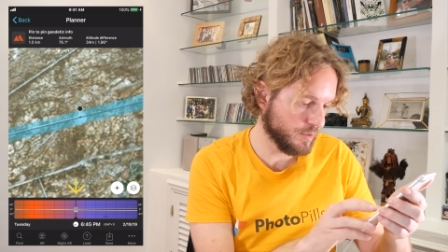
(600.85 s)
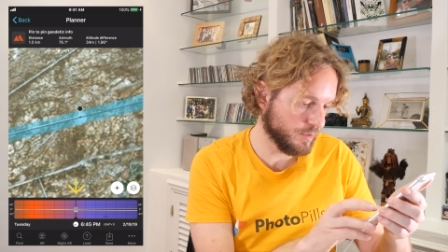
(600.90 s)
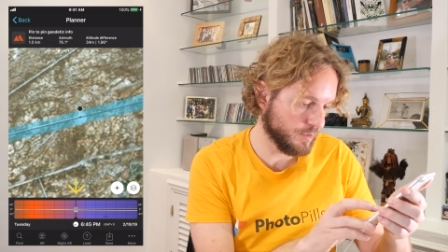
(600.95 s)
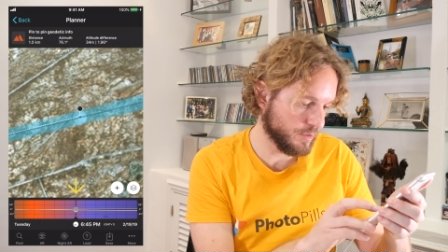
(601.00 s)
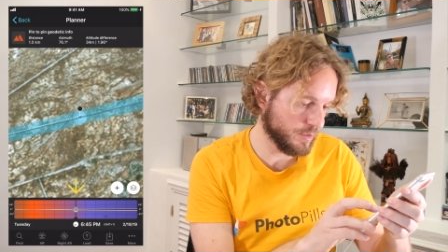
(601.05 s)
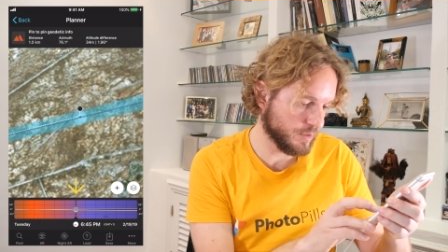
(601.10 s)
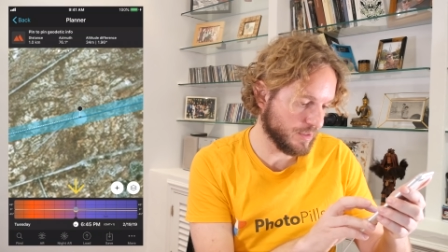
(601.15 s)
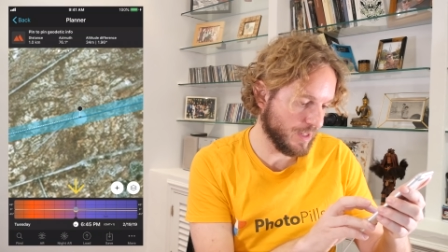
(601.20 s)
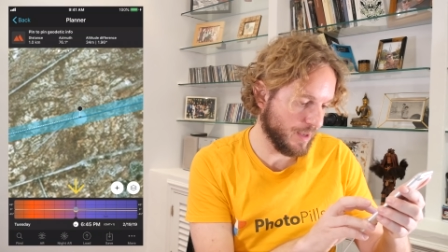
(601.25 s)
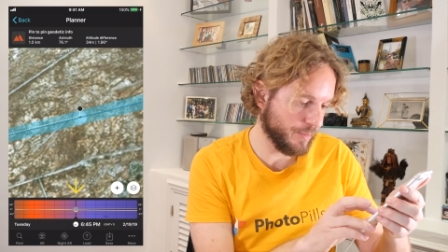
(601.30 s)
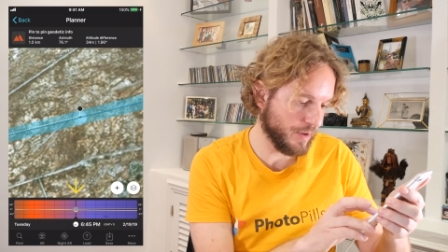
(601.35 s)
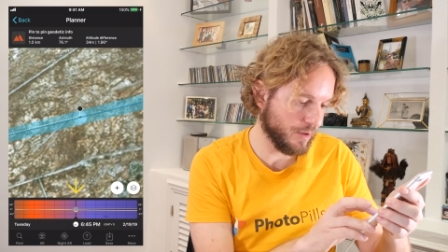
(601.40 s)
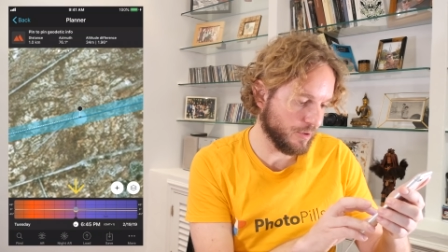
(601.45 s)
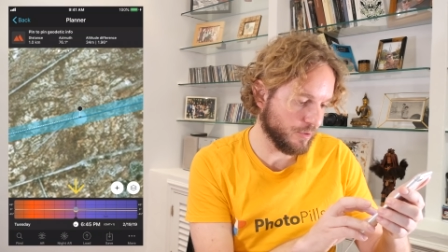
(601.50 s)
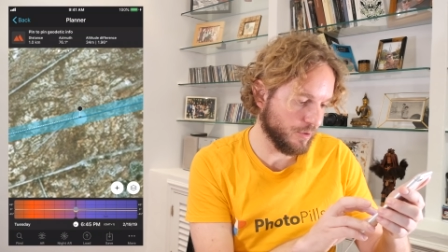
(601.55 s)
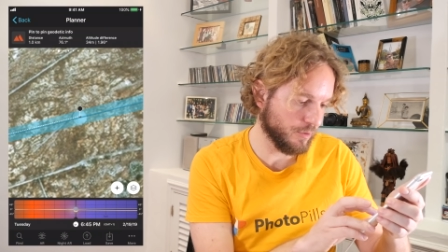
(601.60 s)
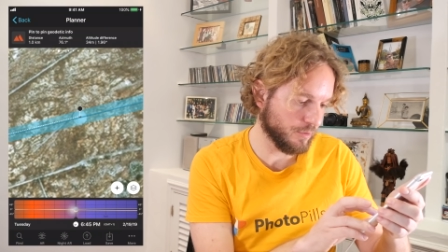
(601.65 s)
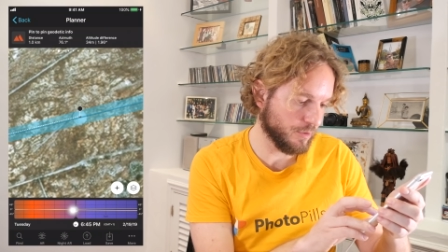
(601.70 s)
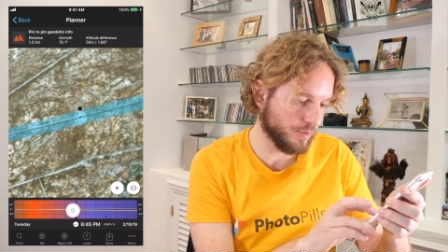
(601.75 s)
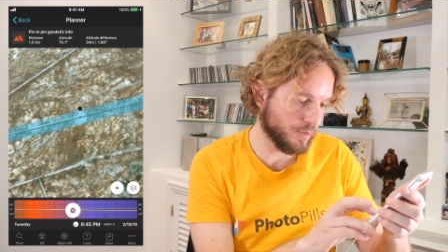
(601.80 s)
just tap and
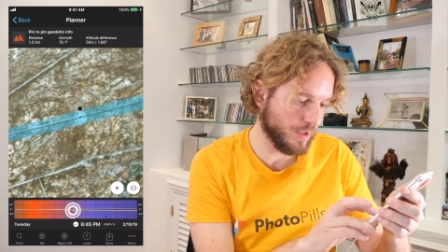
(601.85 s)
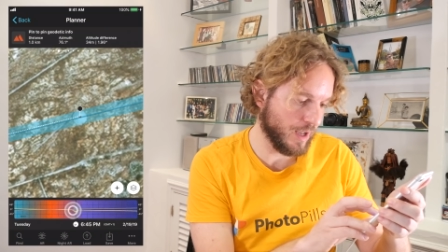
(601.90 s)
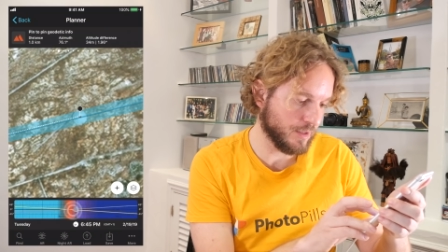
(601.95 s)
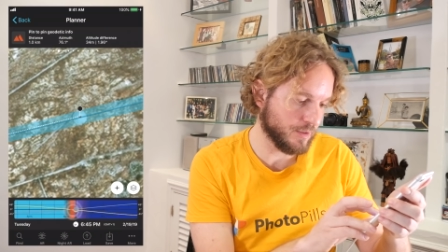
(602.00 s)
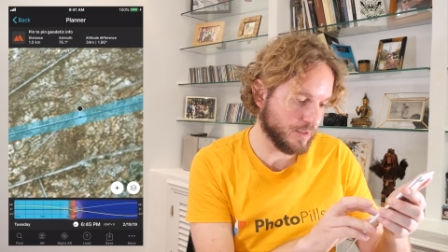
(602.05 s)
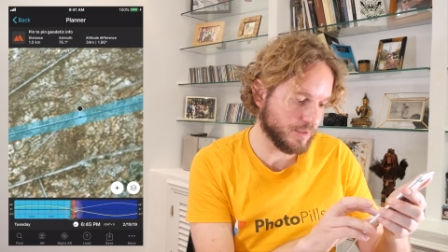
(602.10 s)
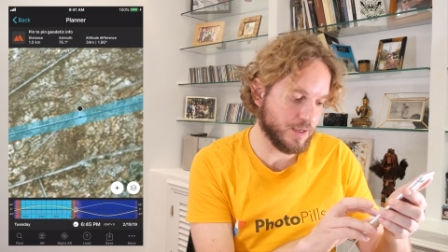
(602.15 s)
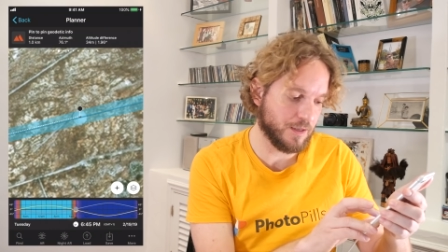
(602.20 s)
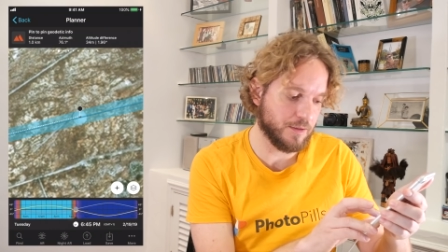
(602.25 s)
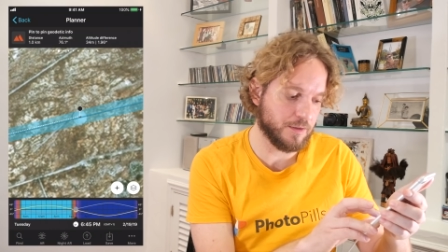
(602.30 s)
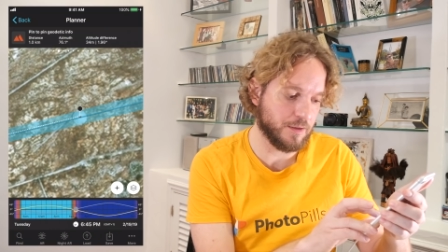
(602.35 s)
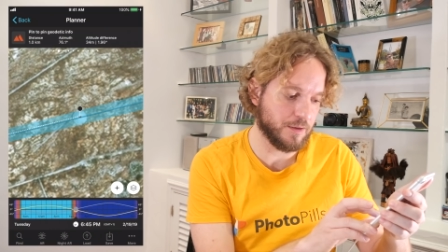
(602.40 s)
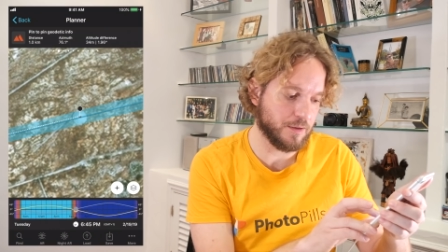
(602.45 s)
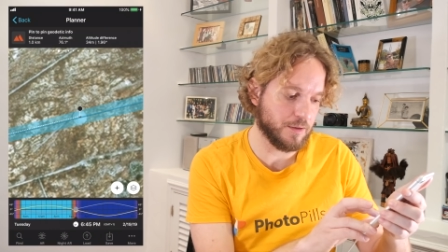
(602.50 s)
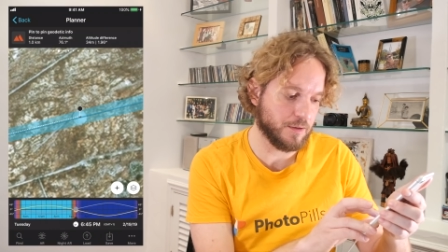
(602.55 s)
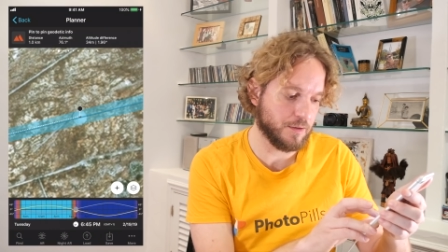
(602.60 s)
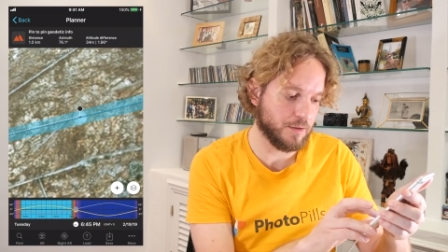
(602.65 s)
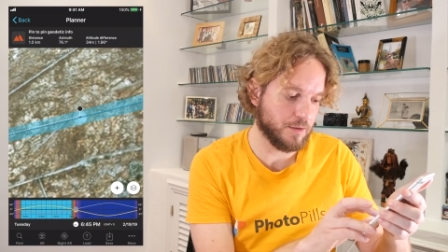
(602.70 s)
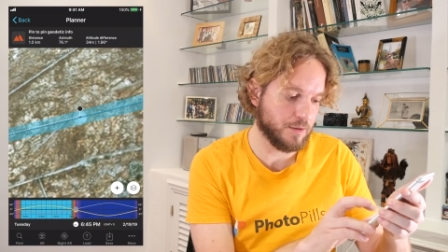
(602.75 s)
hold on at the center